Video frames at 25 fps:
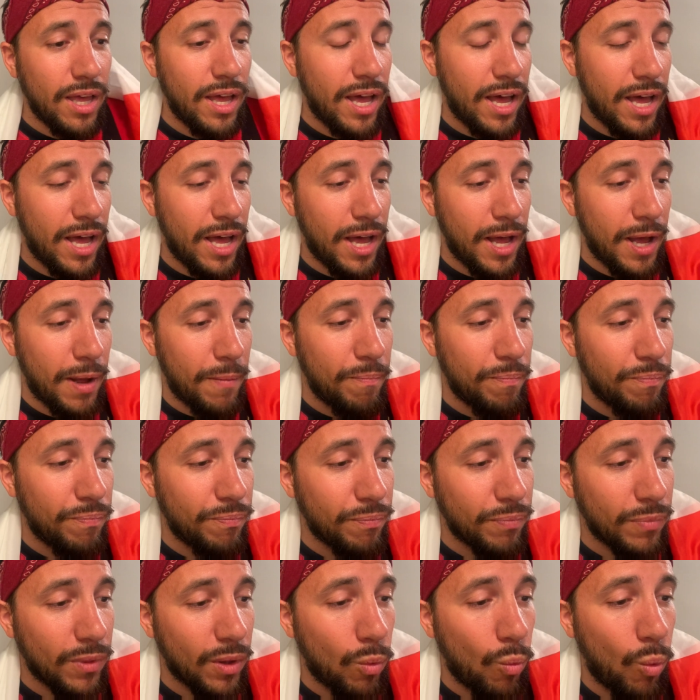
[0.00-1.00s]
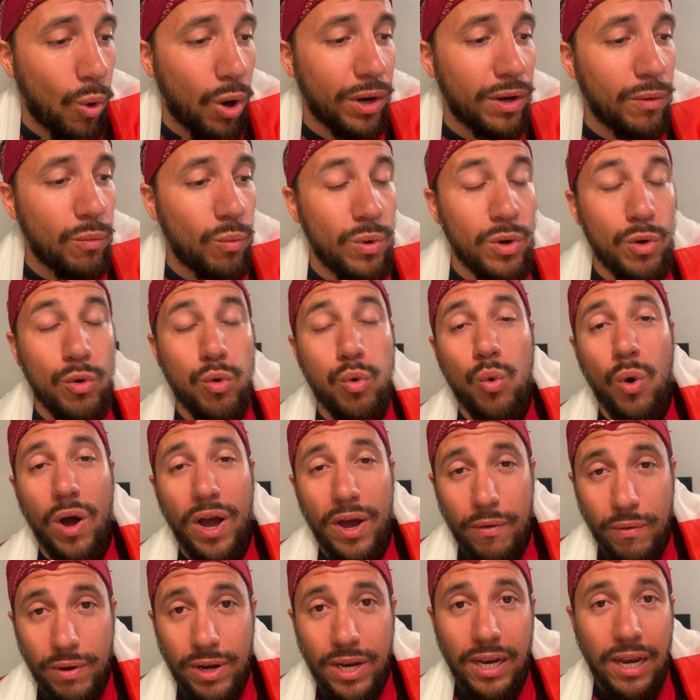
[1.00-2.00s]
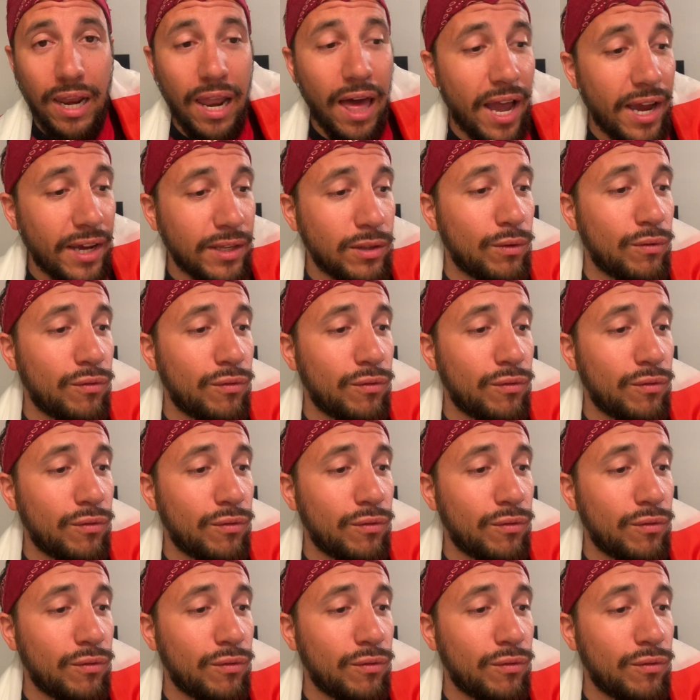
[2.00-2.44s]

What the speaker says: Who I really liked,